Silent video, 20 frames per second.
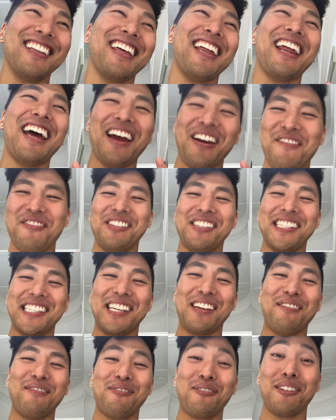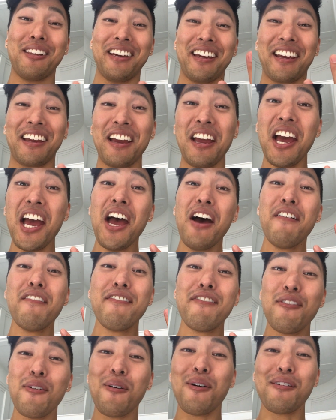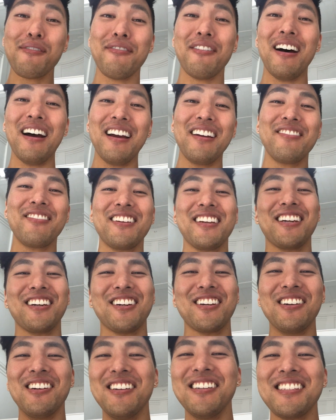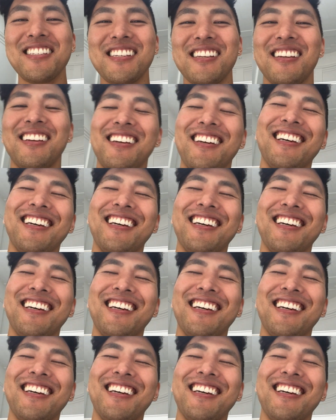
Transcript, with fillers: that I haven't seen for like 4 or 5 years